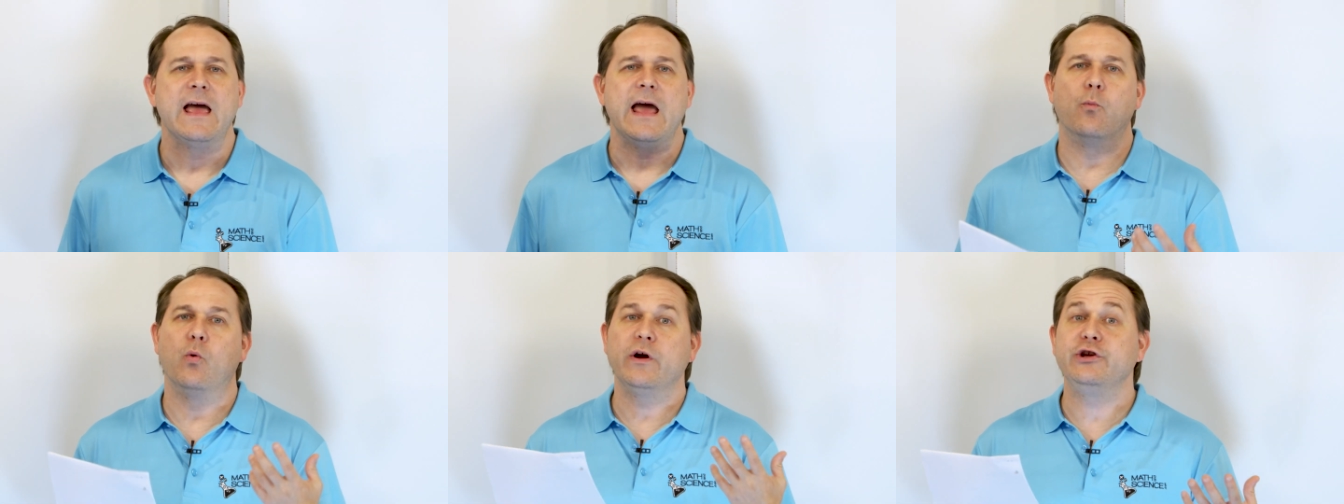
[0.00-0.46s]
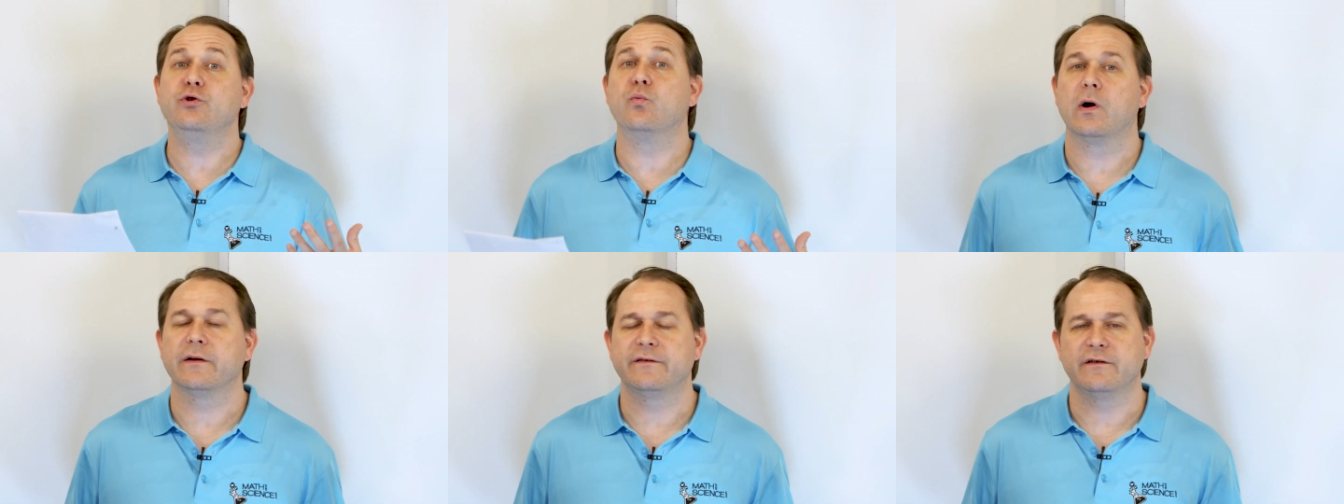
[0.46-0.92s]
And what you
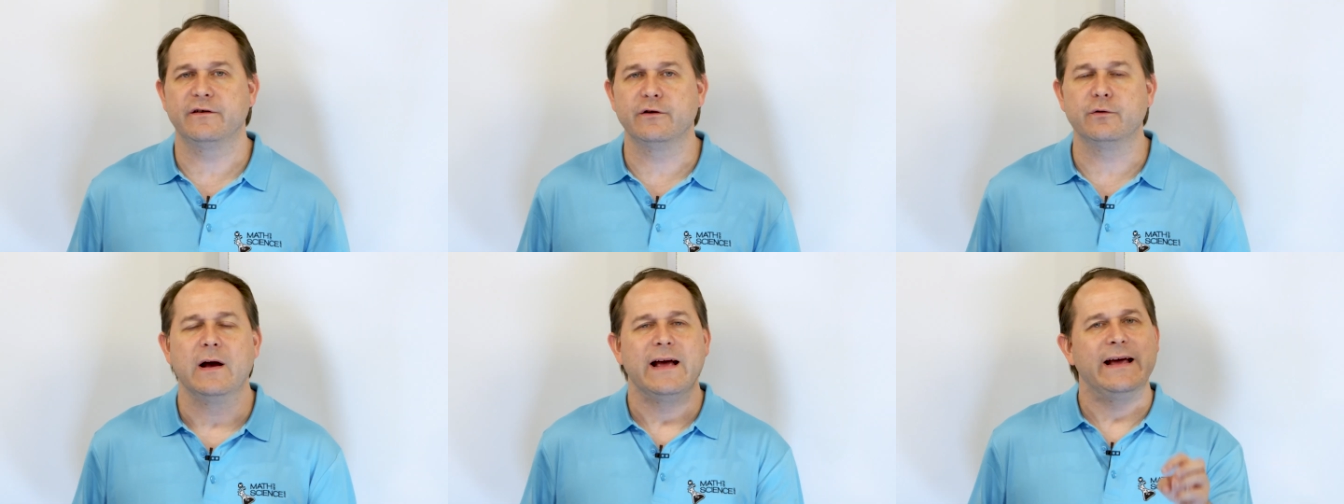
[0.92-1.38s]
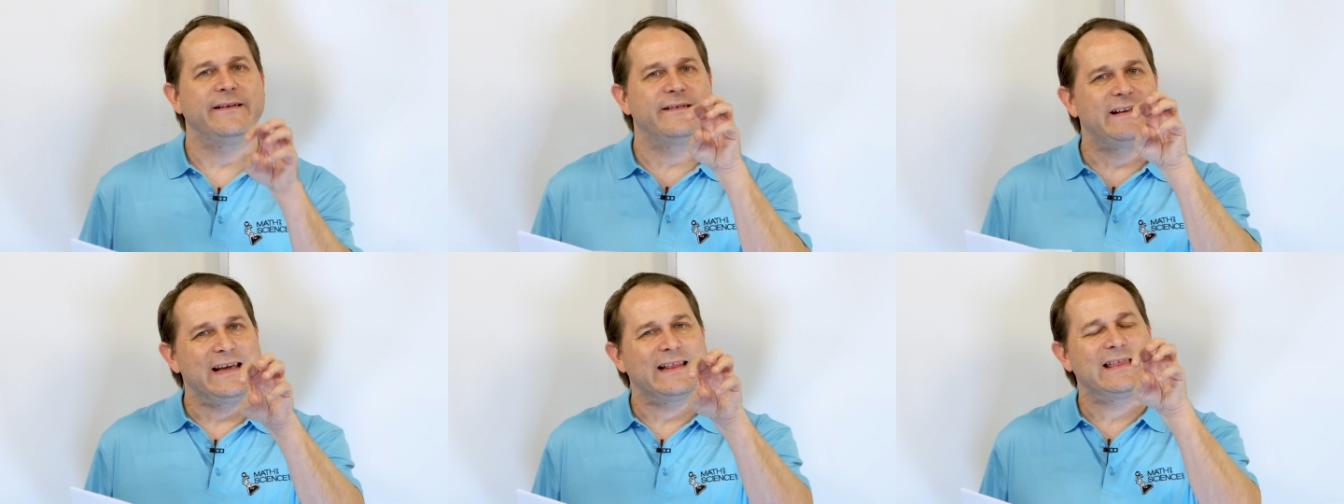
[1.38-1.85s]
want to do
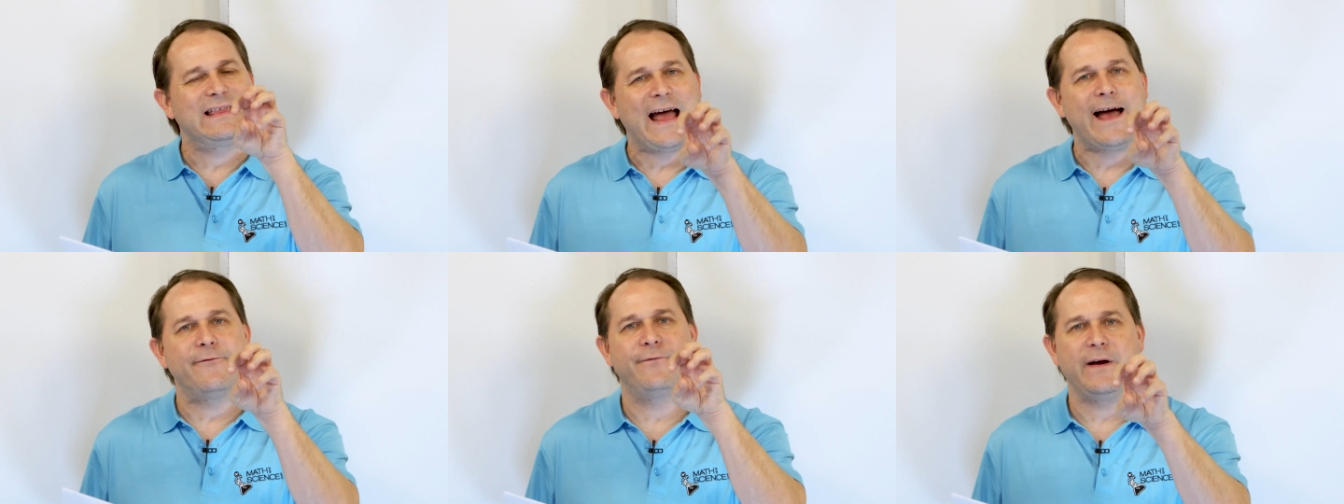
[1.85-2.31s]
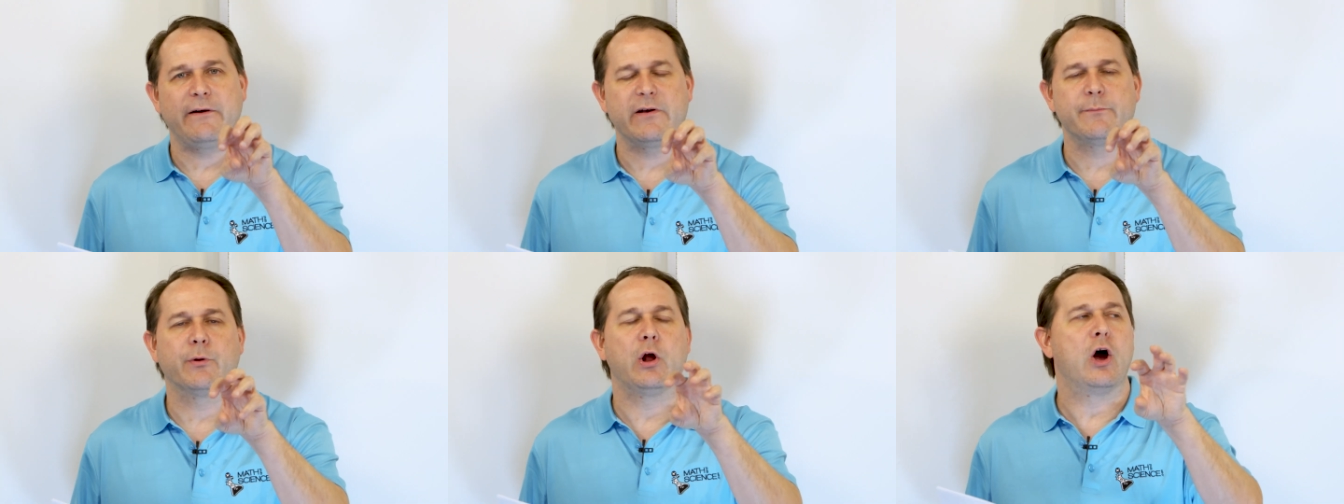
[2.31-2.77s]
is get that
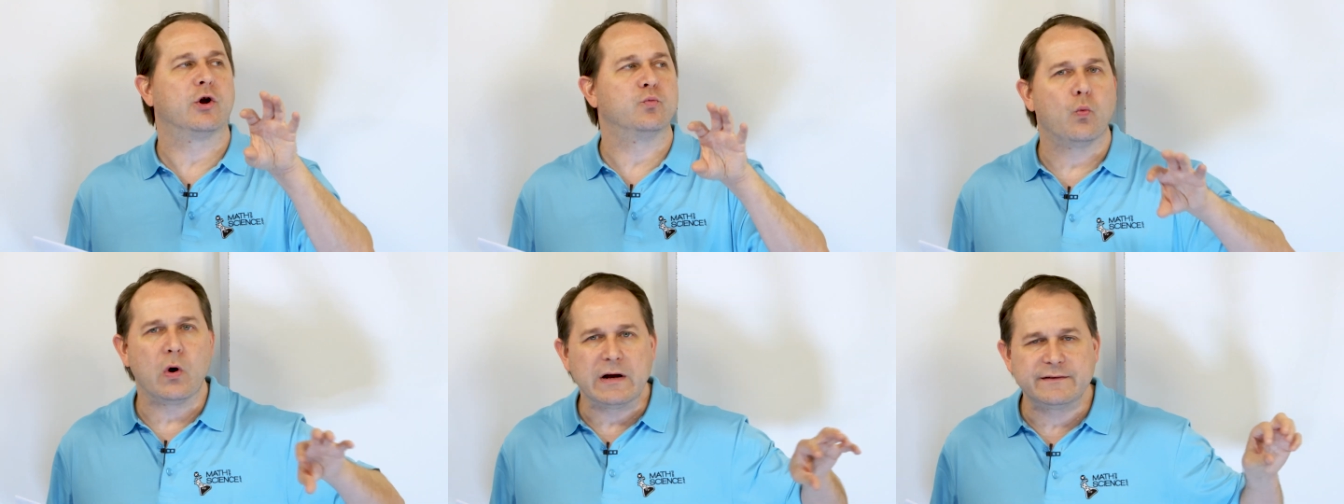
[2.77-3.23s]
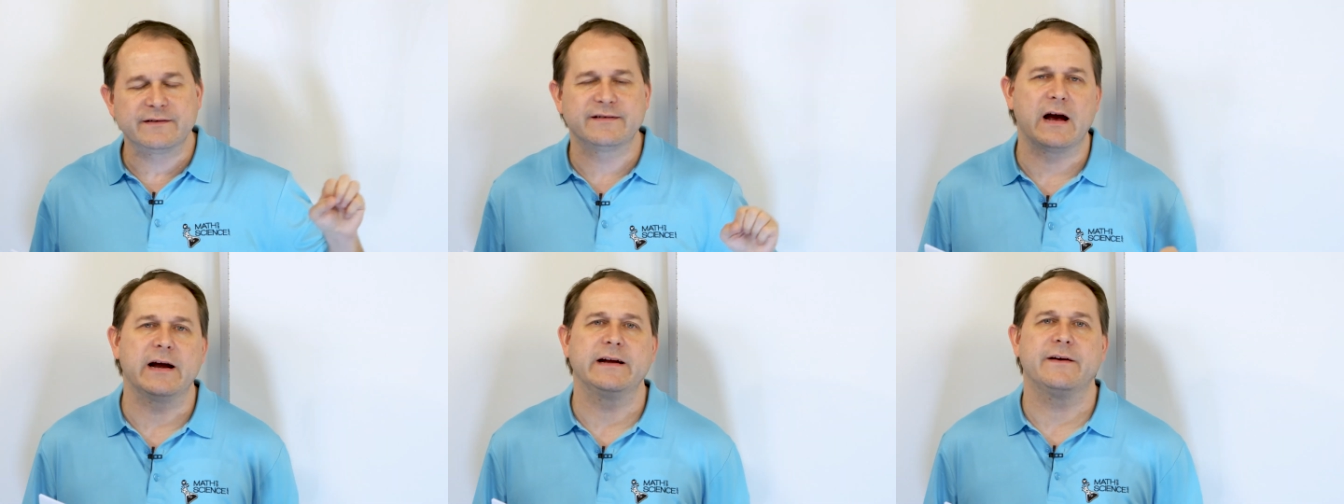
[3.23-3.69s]
variable on one
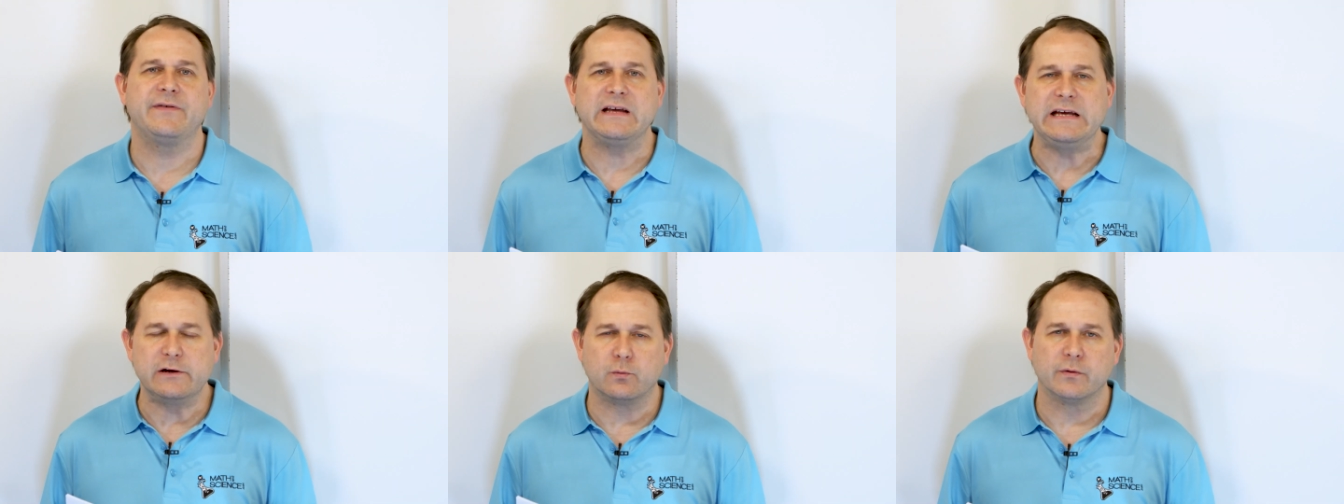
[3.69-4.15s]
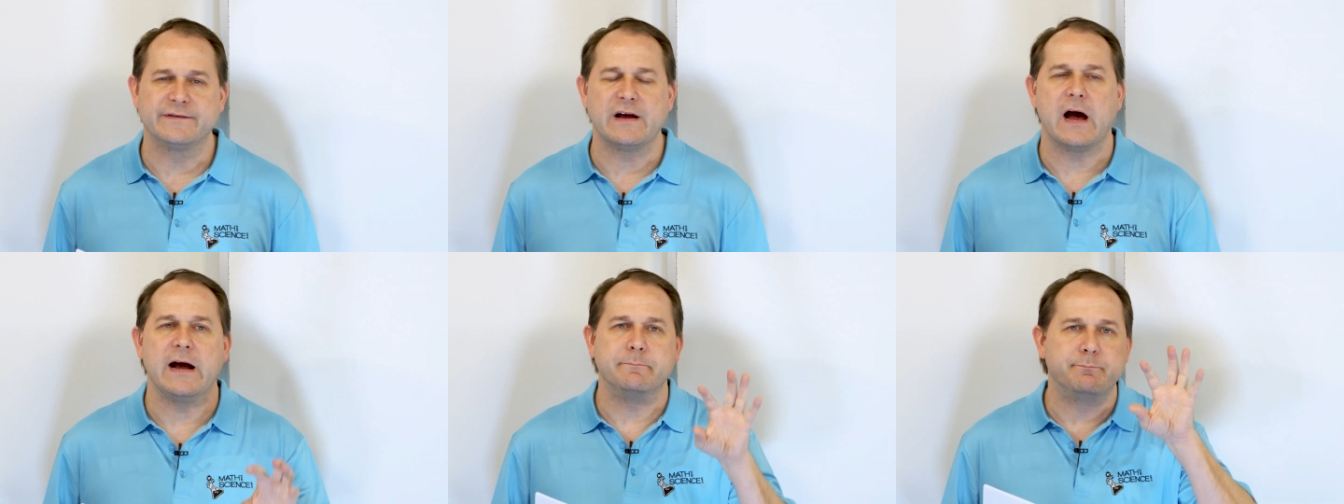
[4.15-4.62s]
side of the equal
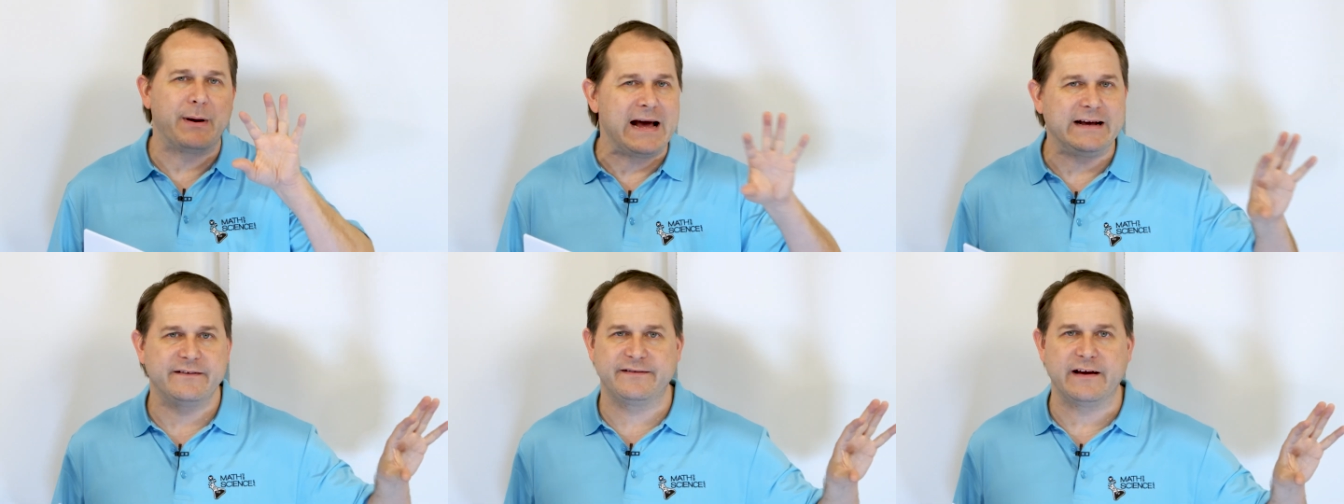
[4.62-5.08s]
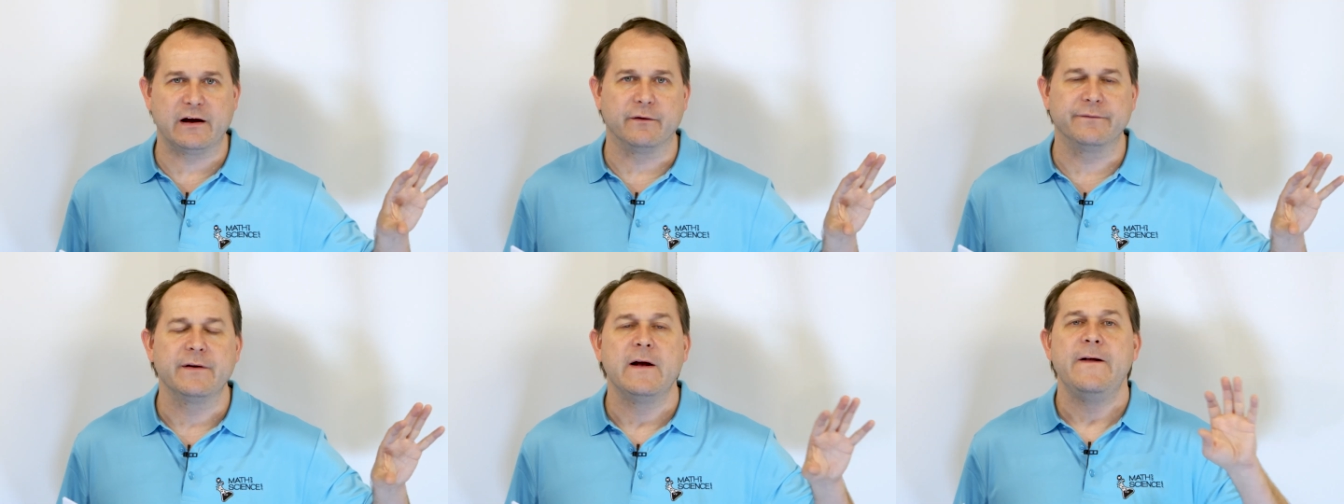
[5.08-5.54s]
sign by
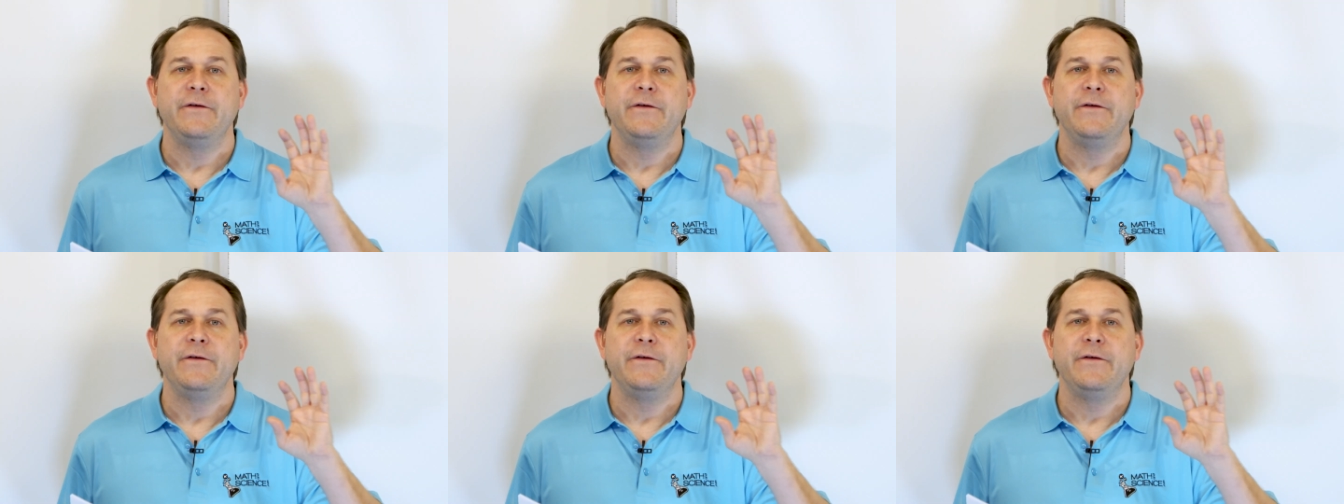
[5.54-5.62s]
itself,